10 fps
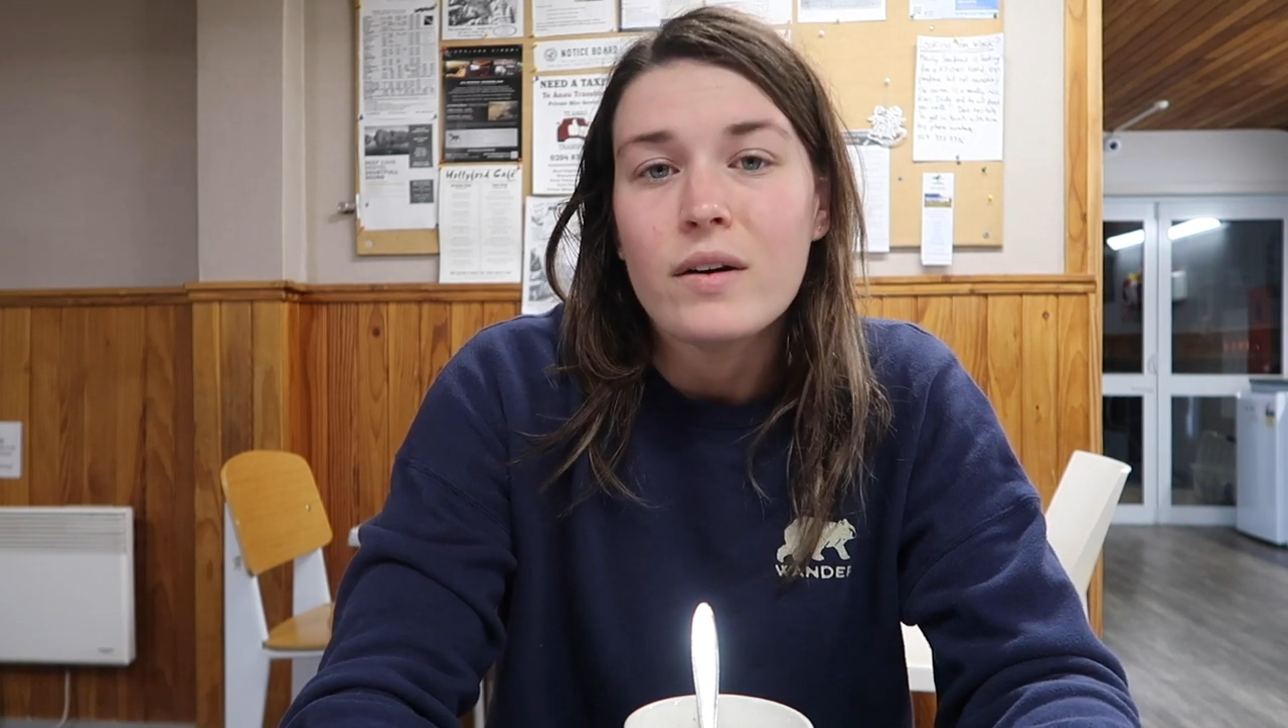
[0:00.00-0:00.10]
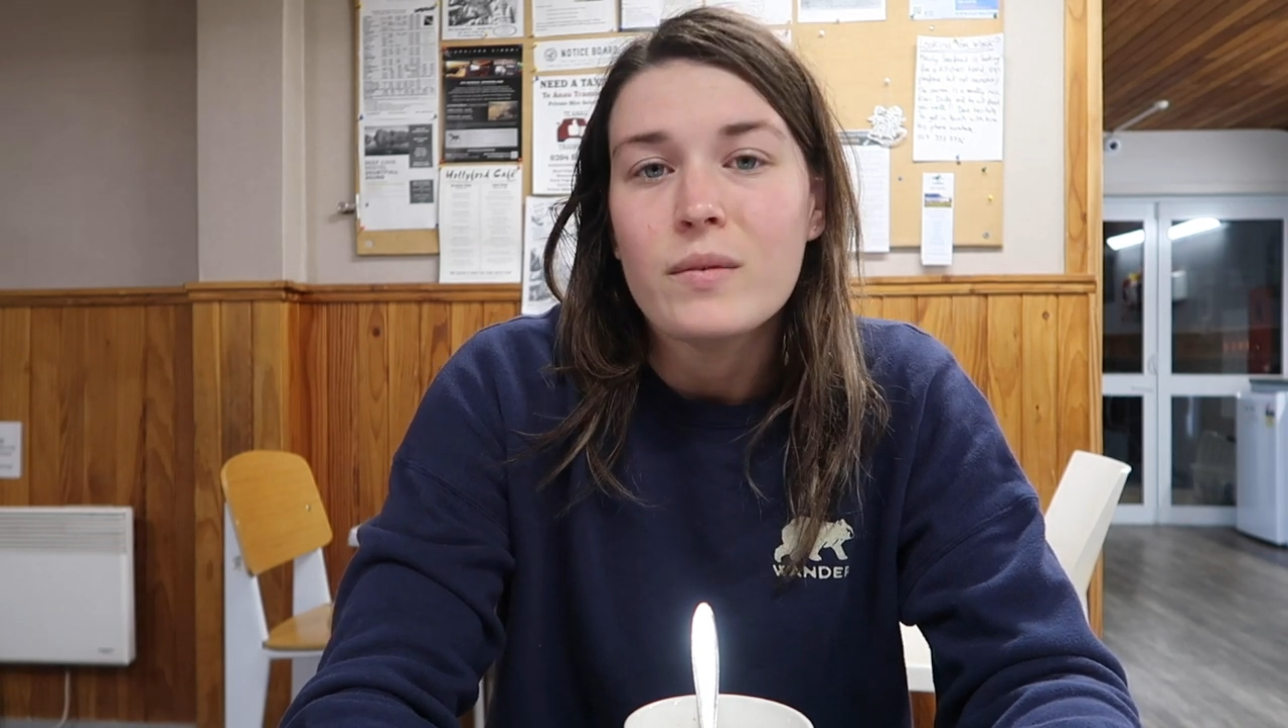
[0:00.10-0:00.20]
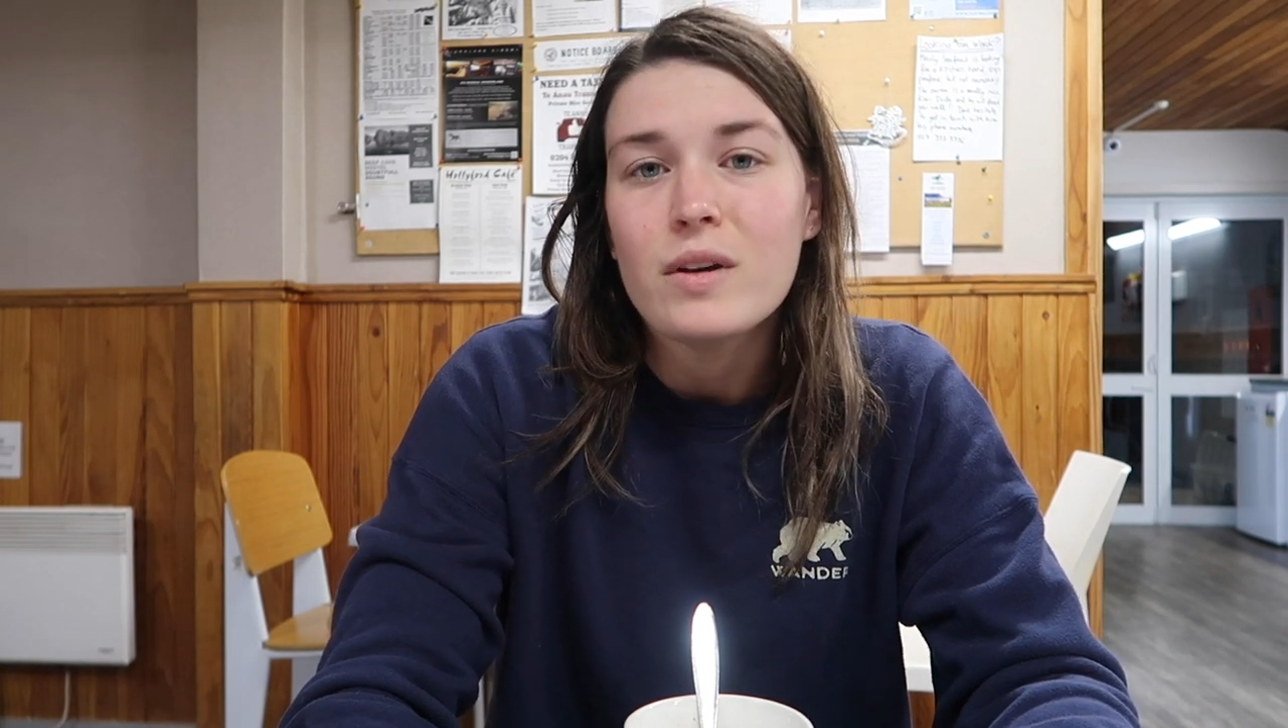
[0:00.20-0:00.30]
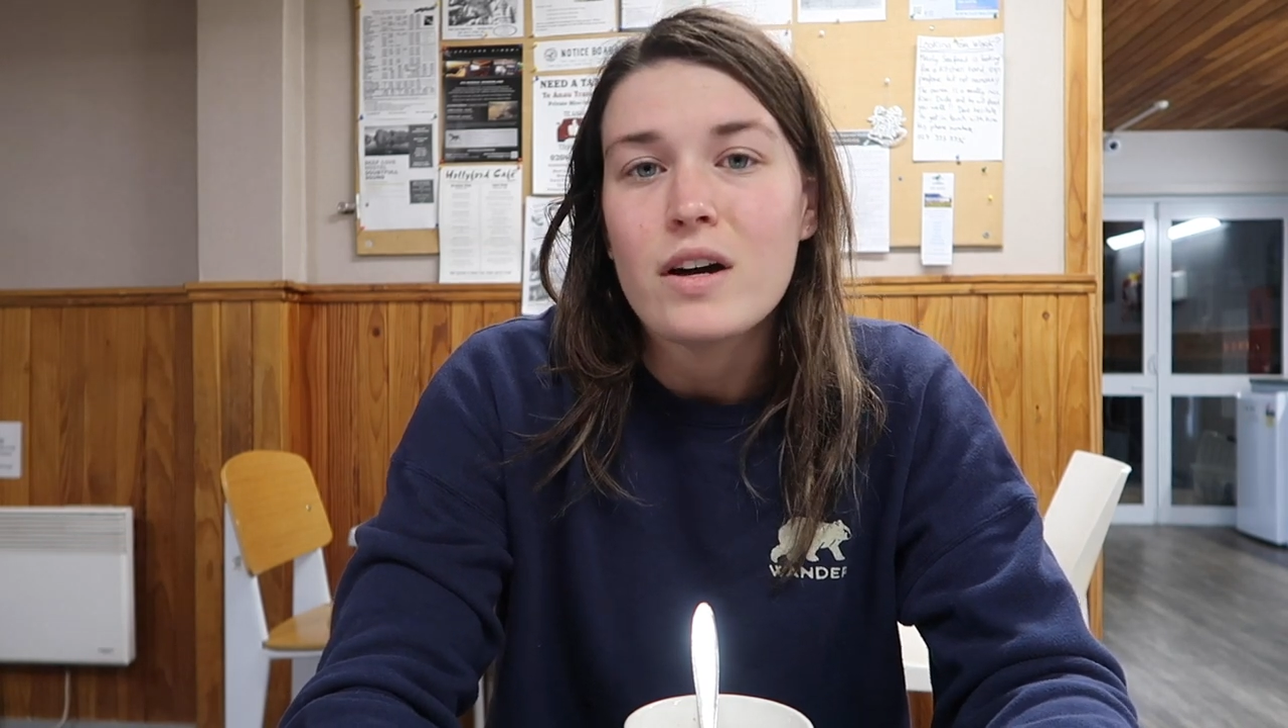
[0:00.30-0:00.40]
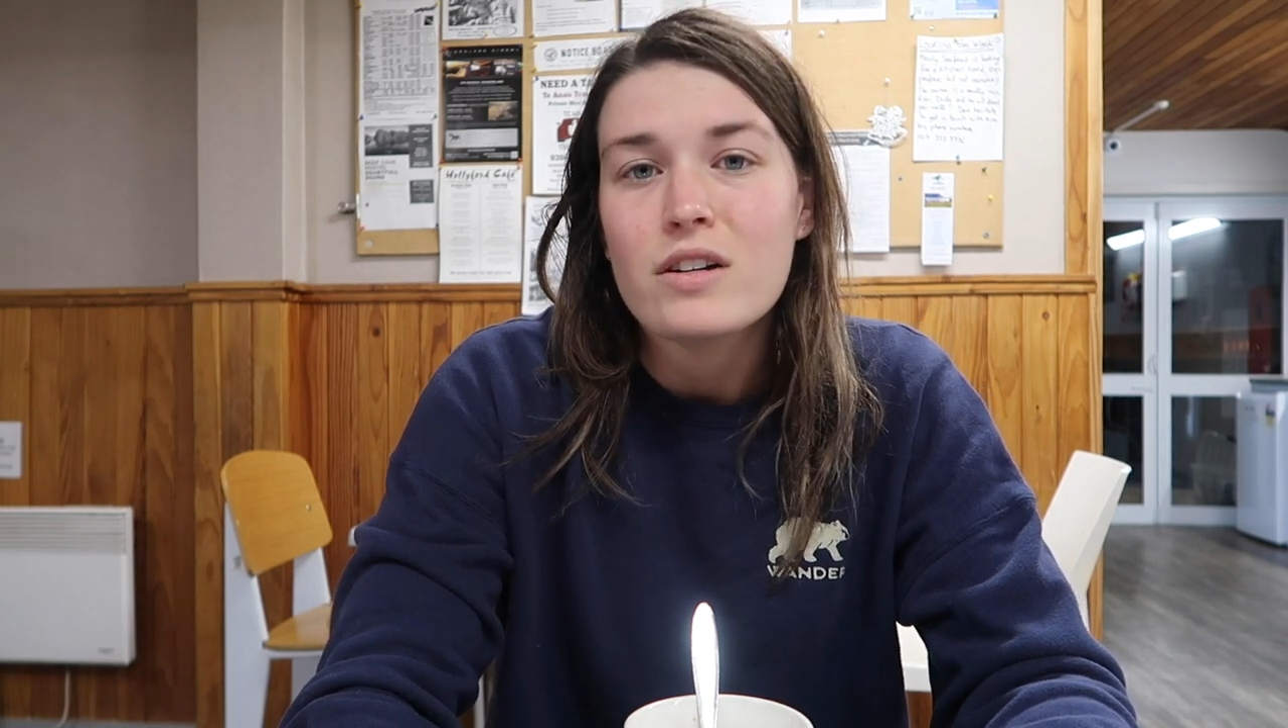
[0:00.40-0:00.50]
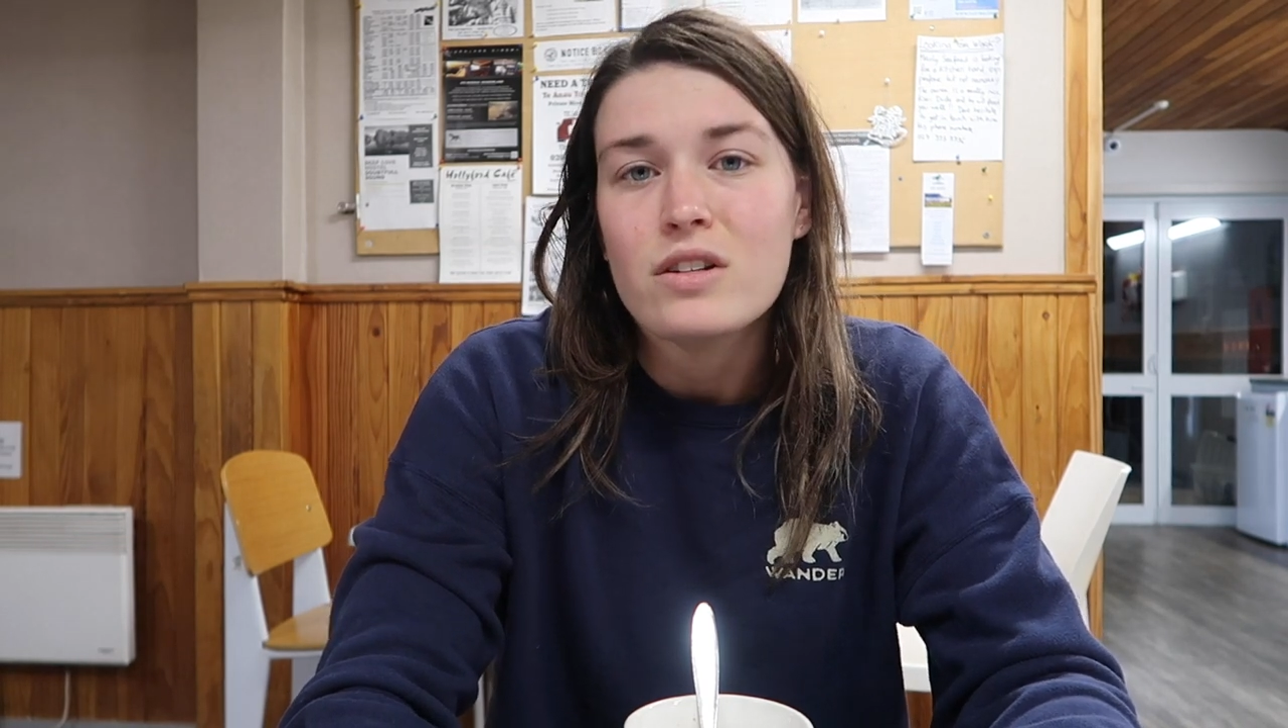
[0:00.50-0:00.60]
we got our